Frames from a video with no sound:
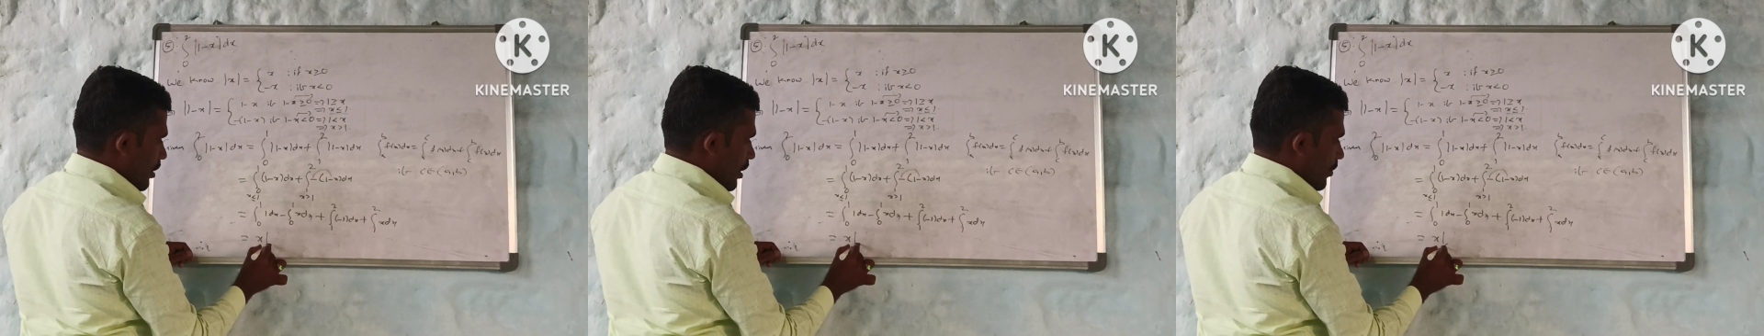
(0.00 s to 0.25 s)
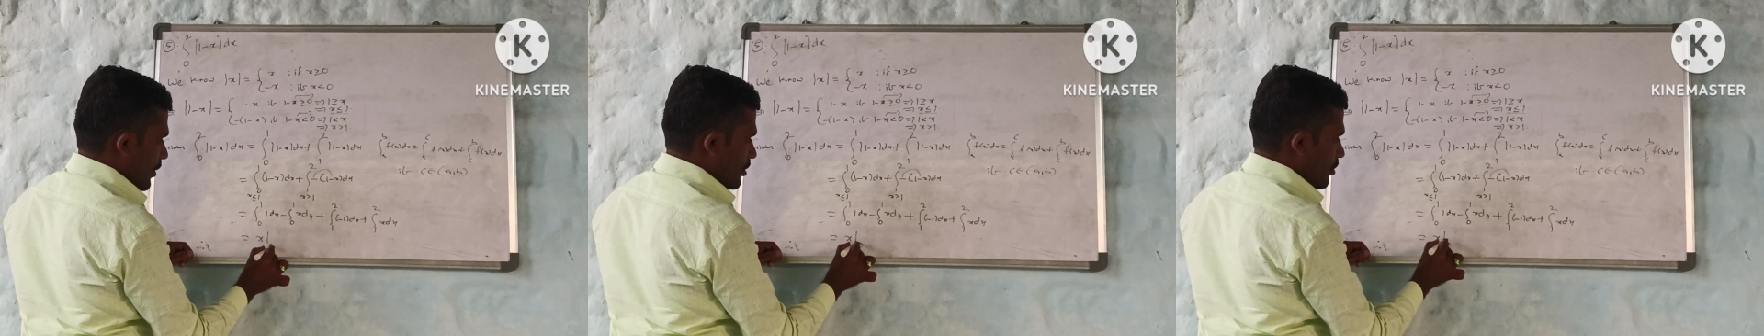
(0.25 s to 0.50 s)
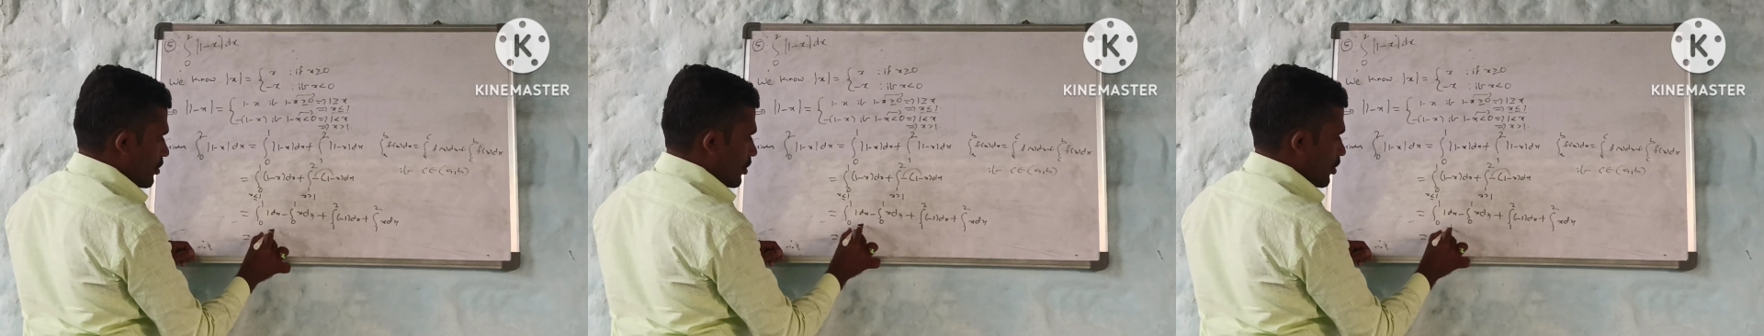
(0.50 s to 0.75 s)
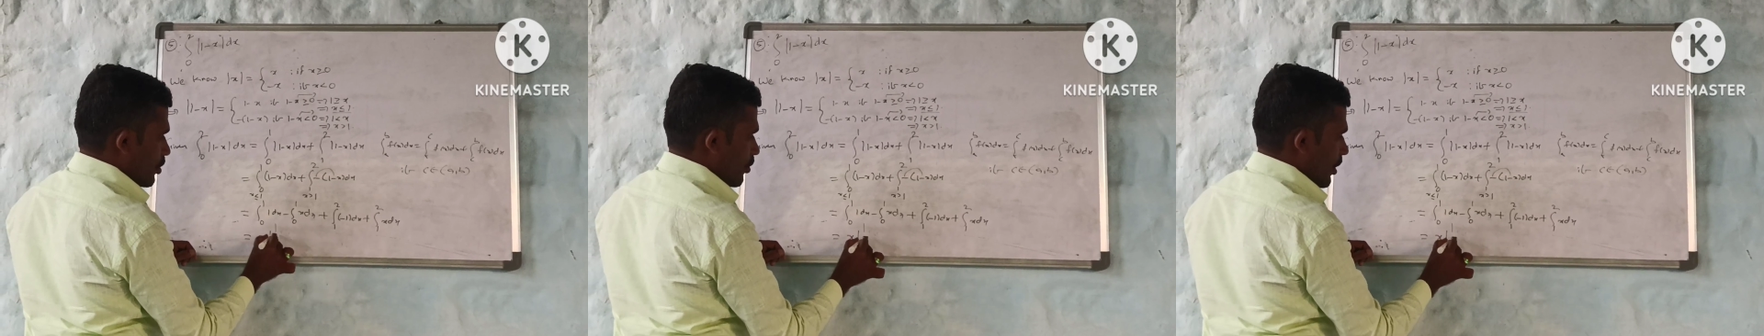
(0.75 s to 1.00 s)
limits
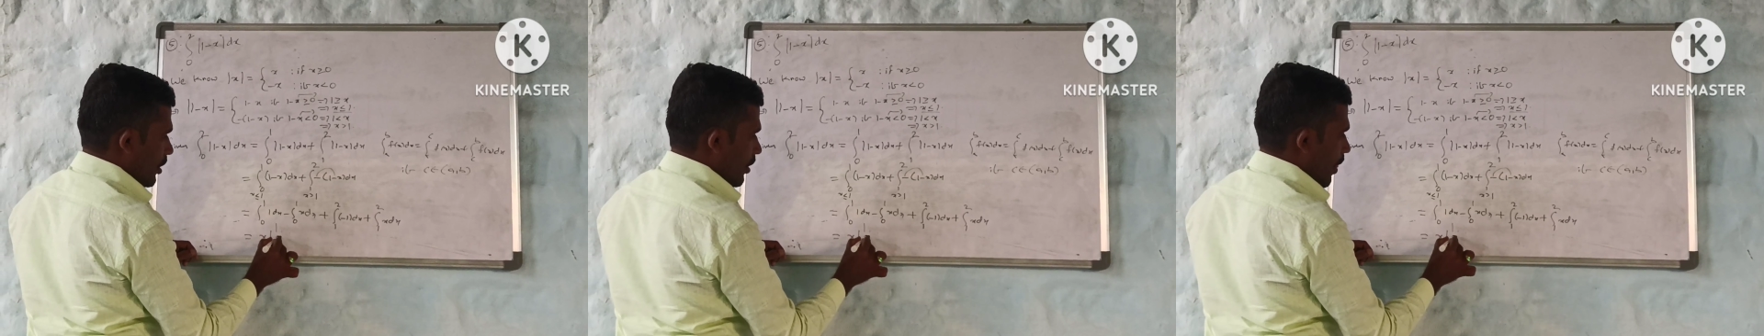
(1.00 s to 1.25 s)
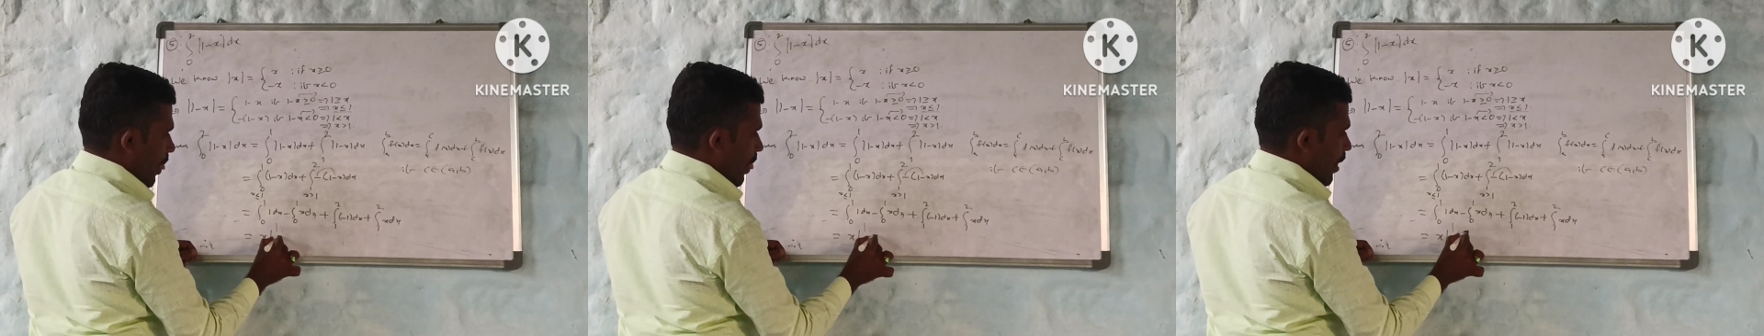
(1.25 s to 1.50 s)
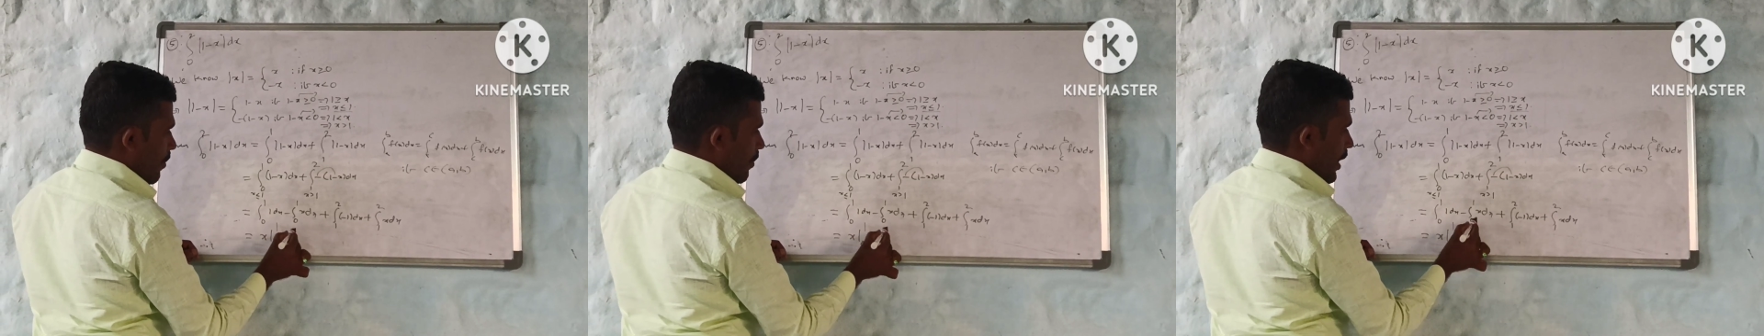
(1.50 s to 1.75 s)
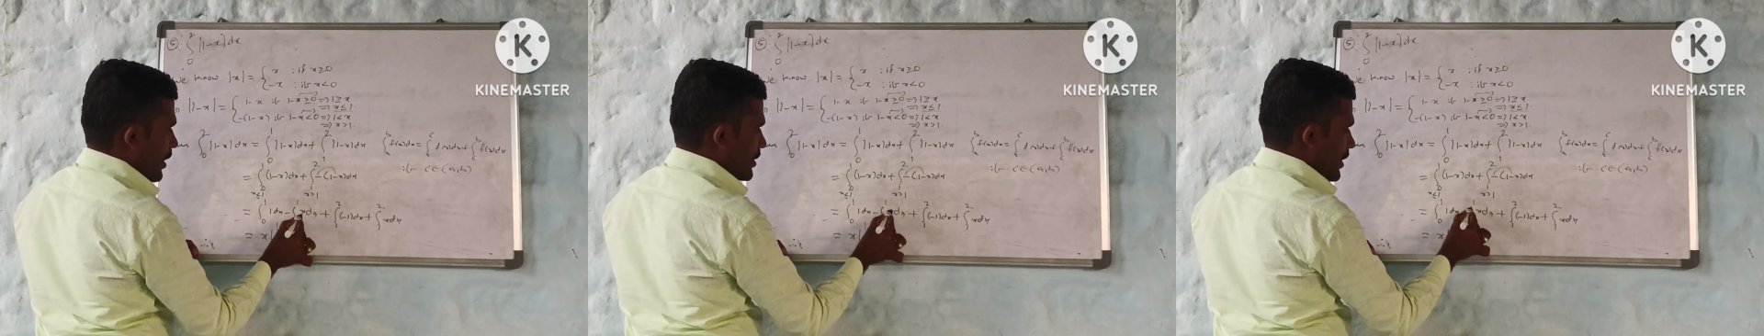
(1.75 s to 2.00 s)
0 to 1
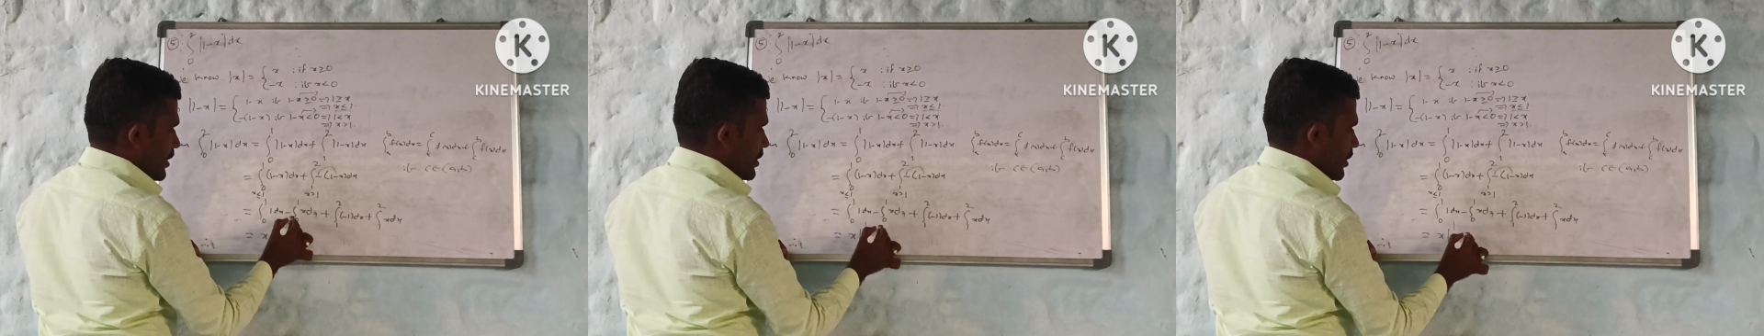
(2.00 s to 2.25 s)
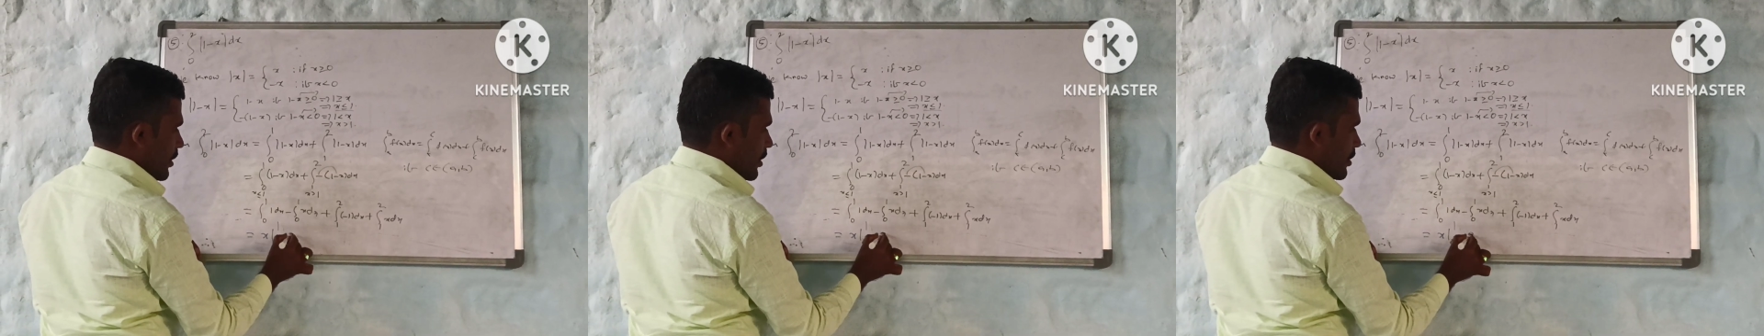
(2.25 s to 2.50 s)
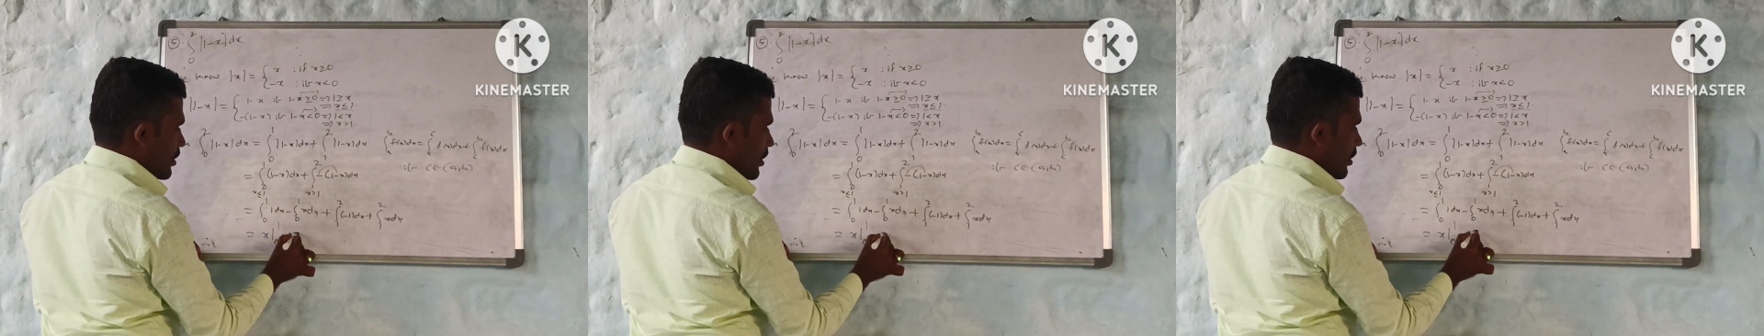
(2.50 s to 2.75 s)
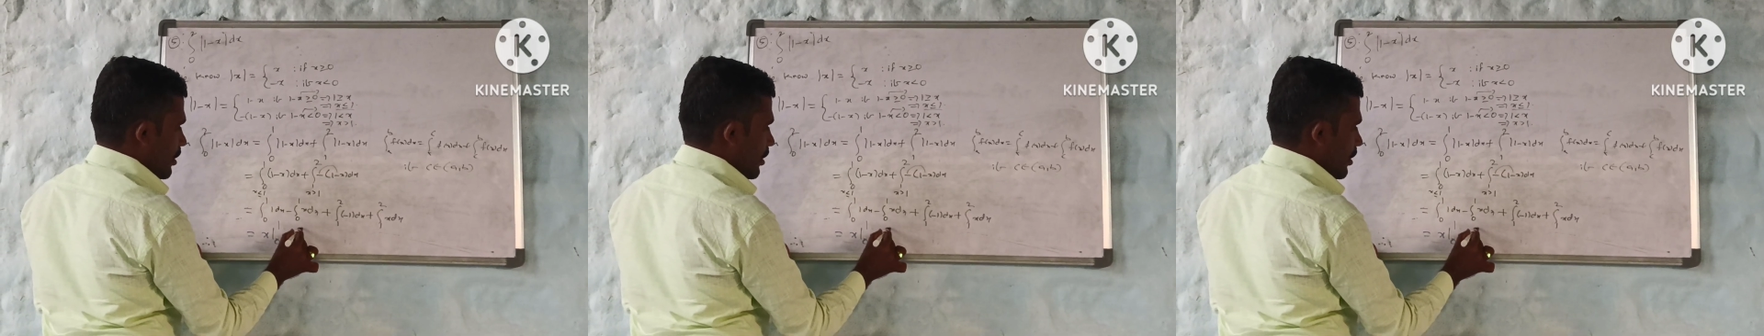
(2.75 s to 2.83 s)
minus x integration